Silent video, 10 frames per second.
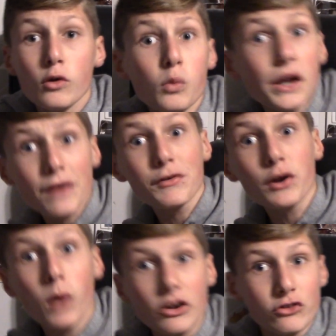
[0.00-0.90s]
Whenever you're
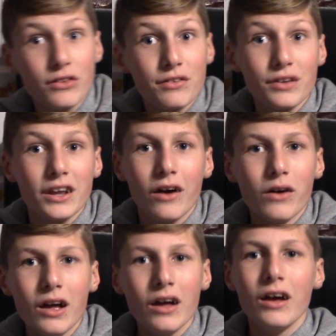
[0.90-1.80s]
watching this video,
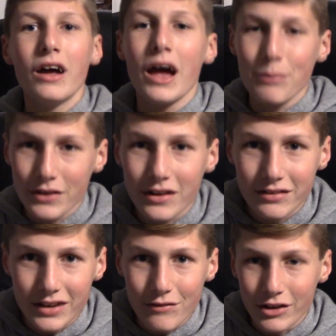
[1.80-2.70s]
happy
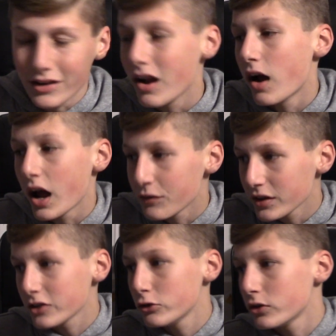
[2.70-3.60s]
Thanksgiving. I
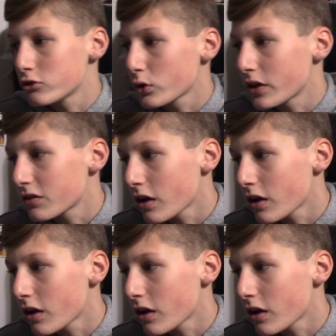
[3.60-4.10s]
really do enjoy this